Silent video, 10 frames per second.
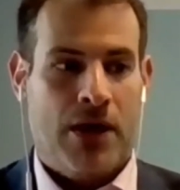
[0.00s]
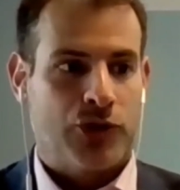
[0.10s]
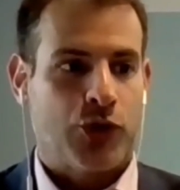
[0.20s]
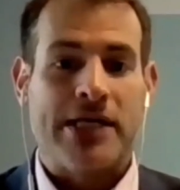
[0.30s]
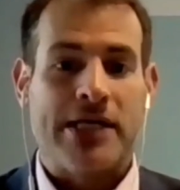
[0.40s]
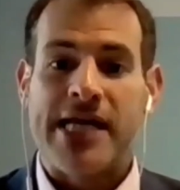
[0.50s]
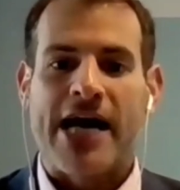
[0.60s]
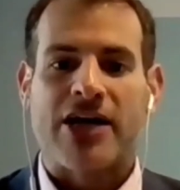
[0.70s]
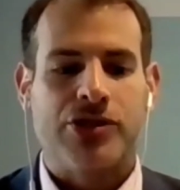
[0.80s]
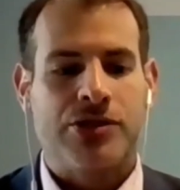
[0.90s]

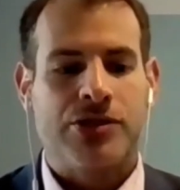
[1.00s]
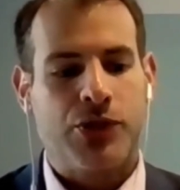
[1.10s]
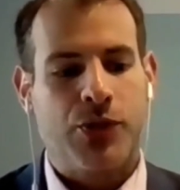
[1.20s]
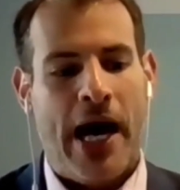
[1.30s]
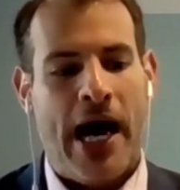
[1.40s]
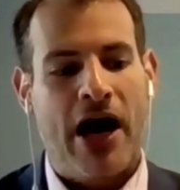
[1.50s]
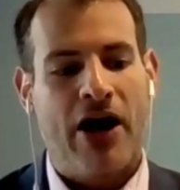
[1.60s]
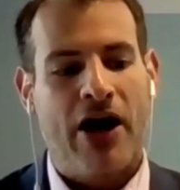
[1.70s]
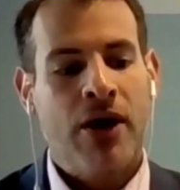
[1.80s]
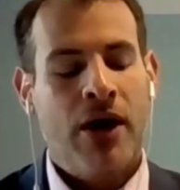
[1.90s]
transactions, you have